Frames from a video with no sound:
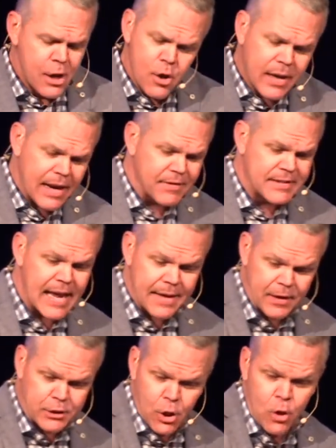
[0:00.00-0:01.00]
You could even say
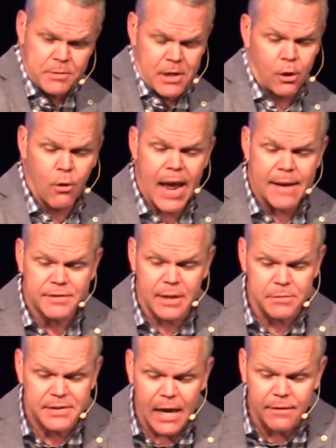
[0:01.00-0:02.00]
that tombs and graves
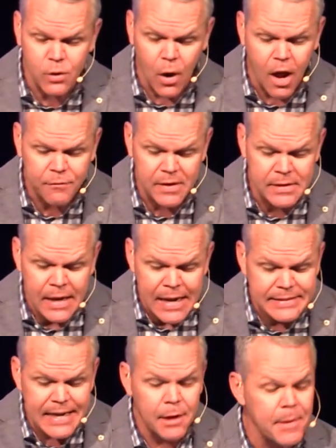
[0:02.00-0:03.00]
themselves are often
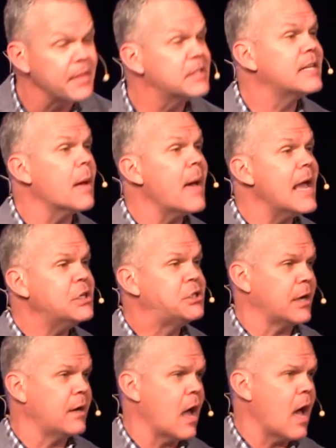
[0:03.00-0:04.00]
said to be the
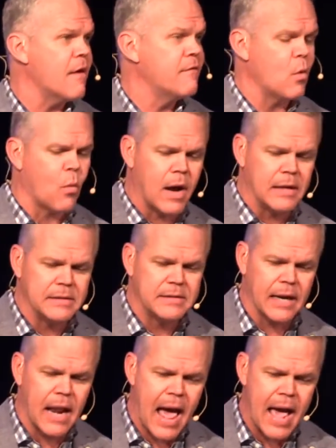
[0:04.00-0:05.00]
summation of
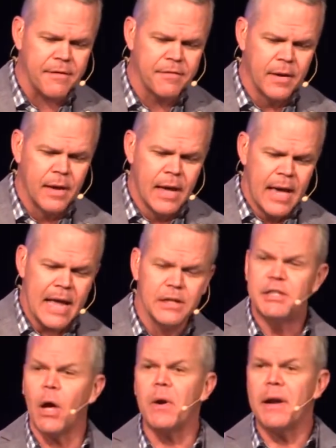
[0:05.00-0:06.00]
one's life.
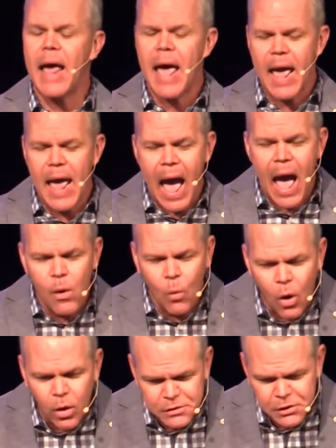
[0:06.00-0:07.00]
And so today, I
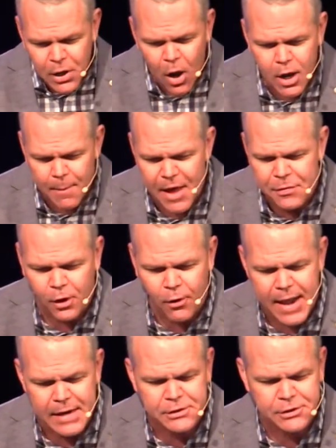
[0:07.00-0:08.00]
want to talk about the
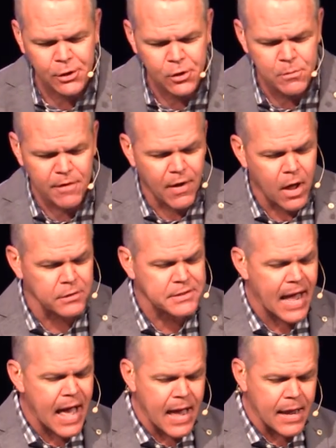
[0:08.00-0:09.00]
greatest tomb of all
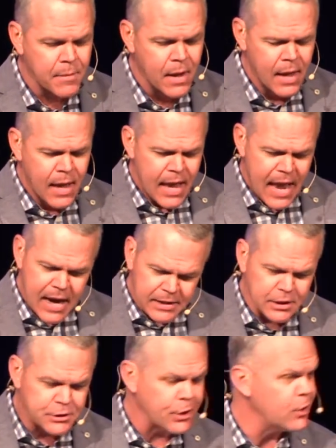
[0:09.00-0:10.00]
time. It
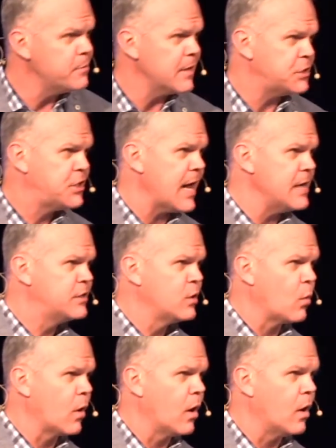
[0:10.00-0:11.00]
is a tomb that changed
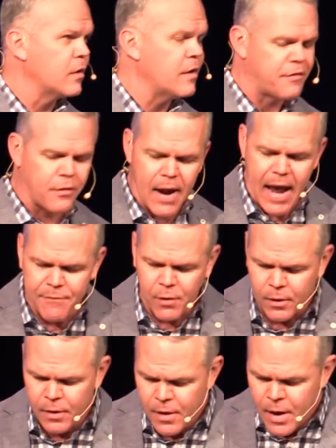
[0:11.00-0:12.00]
the world
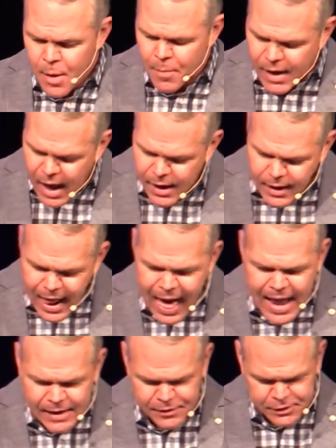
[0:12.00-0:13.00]
forever. But
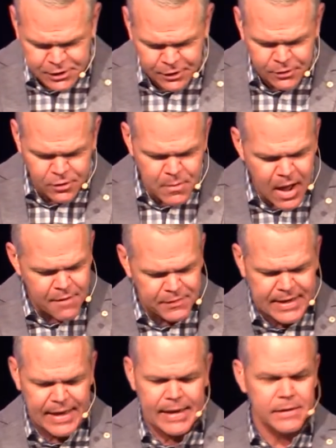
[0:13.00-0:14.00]
unlike the tomb
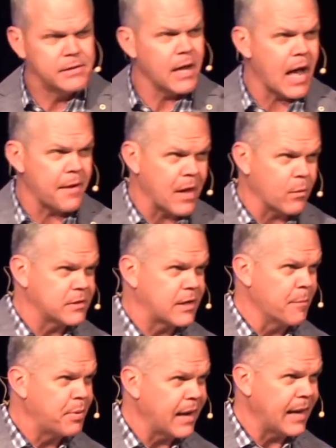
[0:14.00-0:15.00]
of King Tut that was
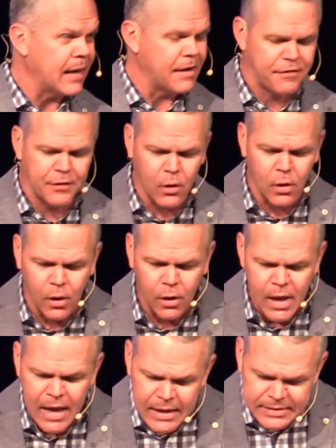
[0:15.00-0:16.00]
completely
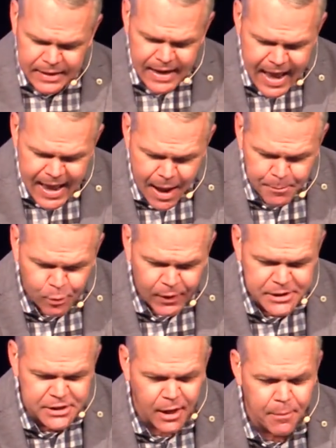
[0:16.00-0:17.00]
full, today I'm
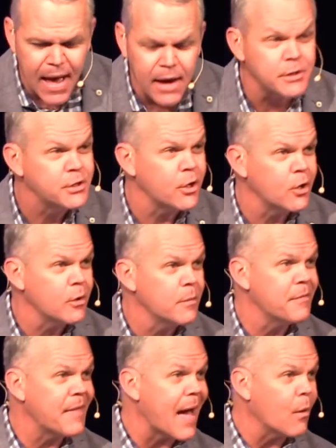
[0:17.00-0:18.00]
preaching about a
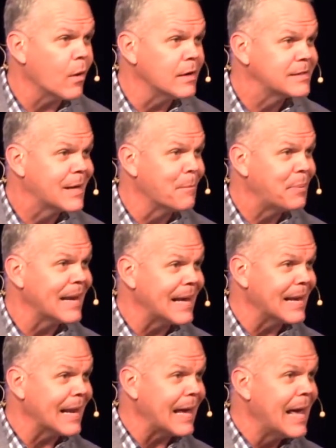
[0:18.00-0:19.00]
tomb that was
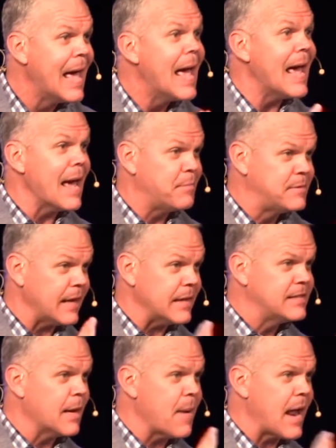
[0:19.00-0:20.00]
completely empty.
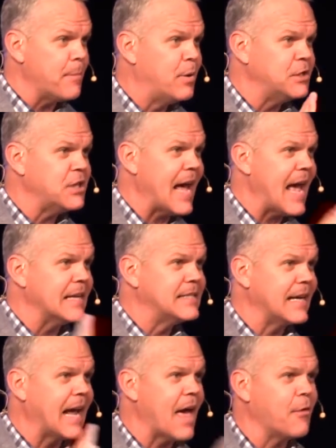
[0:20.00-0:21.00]
Somebody put your hands
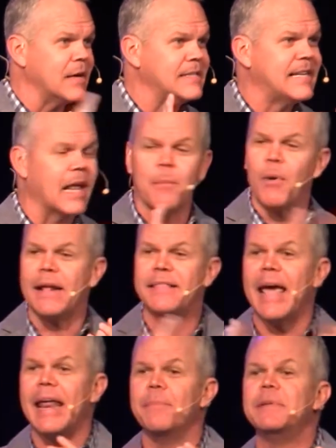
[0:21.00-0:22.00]
together and celebrate
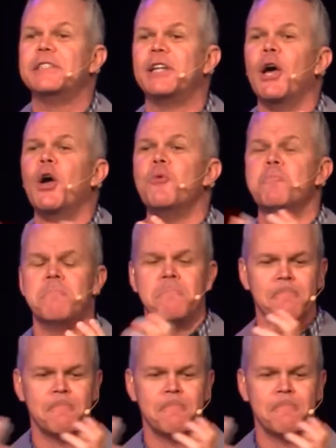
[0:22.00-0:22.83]
that empty tomb.